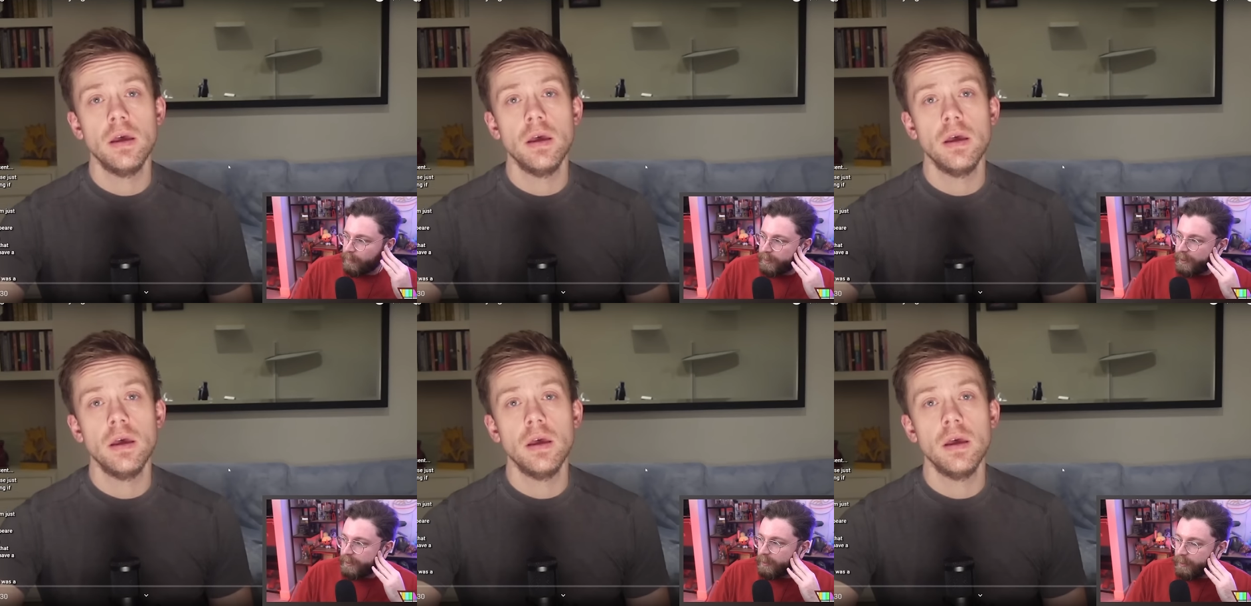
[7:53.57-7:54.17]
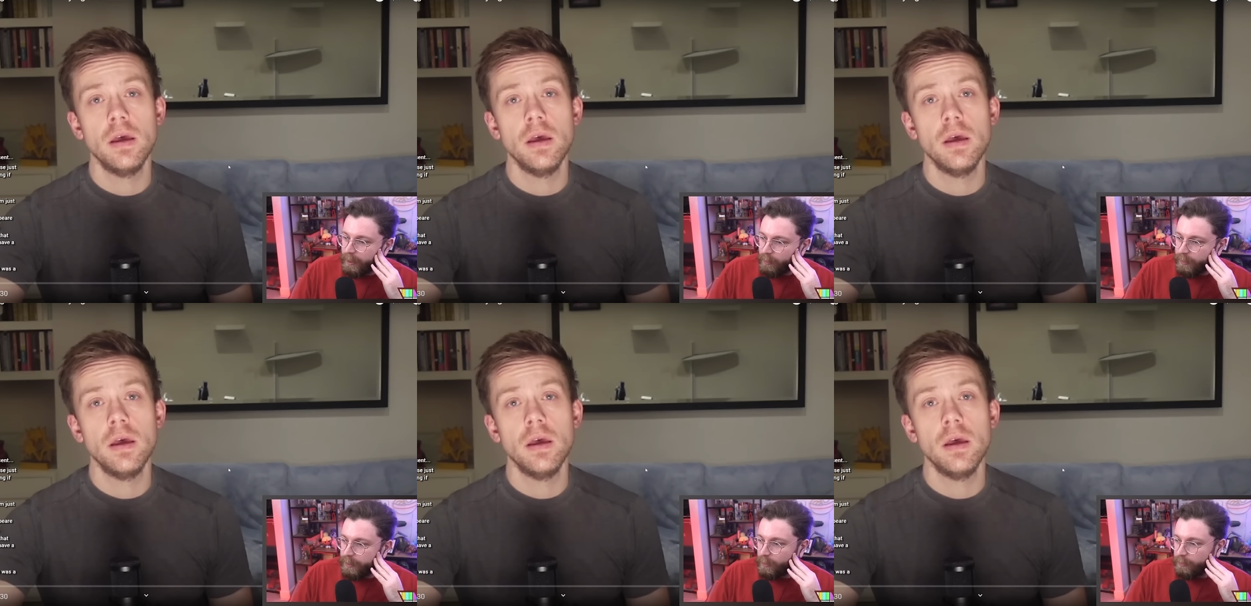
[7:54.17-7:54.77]
Speaker 1: sense to me that it
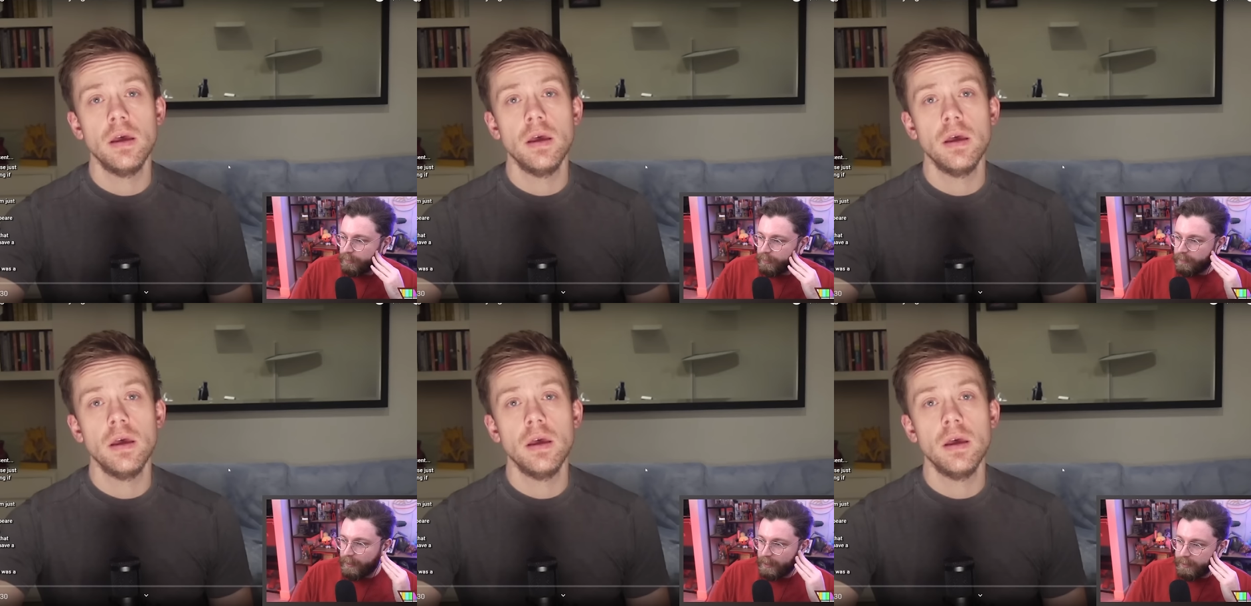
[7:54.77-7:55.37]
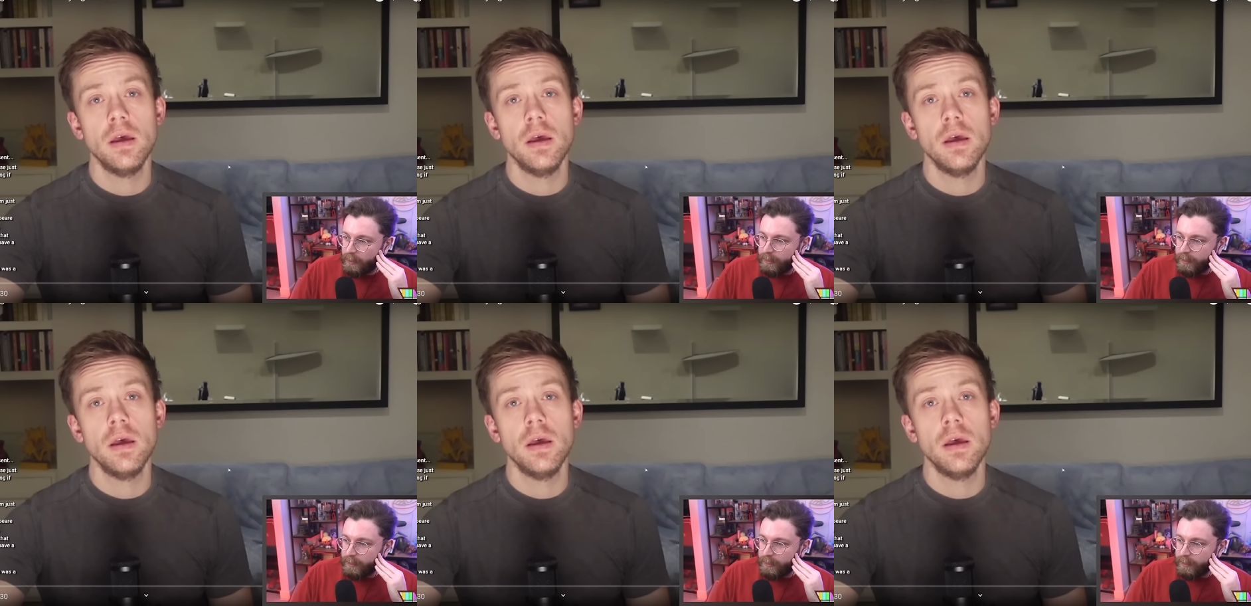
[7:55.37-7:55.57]
was soldiers because those